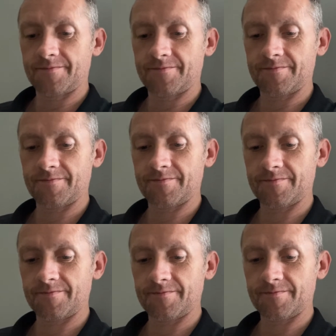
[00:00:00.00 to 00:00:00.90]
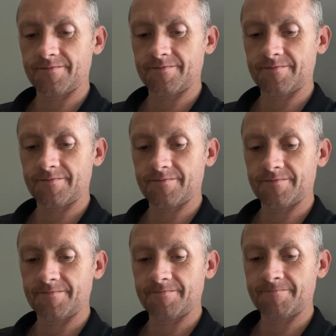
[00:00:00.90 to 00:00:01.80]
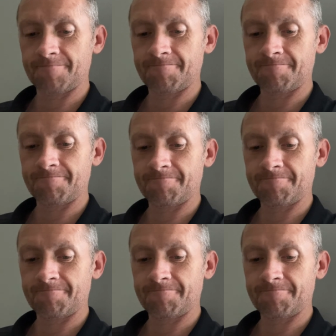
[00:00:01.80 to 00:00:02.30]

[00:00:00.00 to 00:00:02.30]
No one is speaking in this clip.